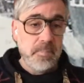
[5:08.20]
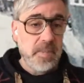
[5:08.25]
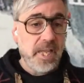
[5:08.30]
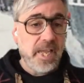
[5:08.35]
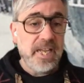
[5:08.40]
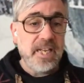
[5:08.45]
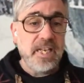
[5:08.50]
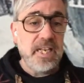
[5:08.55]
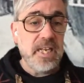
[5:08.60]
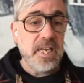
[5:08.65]

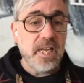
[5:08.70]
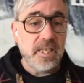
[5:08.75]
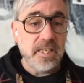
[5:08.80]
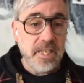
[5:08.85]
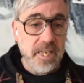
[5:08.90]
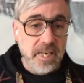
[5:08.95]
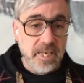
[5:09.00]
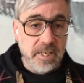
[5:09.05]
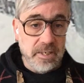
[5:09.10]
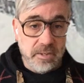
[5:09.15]
So all the
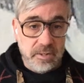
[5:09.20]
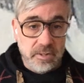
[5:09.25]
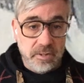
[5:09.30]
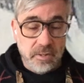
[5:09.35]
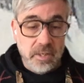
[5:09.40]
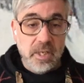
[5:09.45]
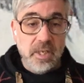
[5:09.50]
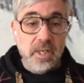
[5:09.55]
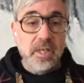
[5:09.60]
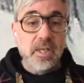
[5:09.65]
people in this
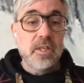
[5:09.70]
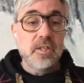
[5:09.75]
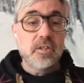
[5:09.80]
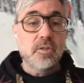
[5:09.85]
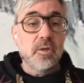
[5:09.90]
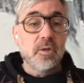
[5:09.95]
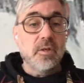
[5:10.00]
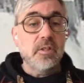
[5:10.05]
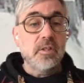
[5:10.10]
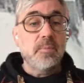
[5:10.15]

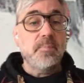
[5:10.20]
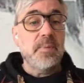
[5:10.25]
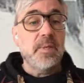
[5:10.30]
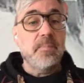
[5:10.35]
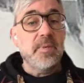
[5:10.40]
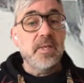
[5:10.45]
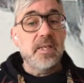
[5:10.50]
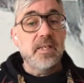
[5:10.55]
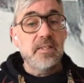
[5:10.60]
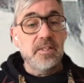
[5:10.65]
train are
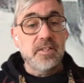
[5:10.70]
new.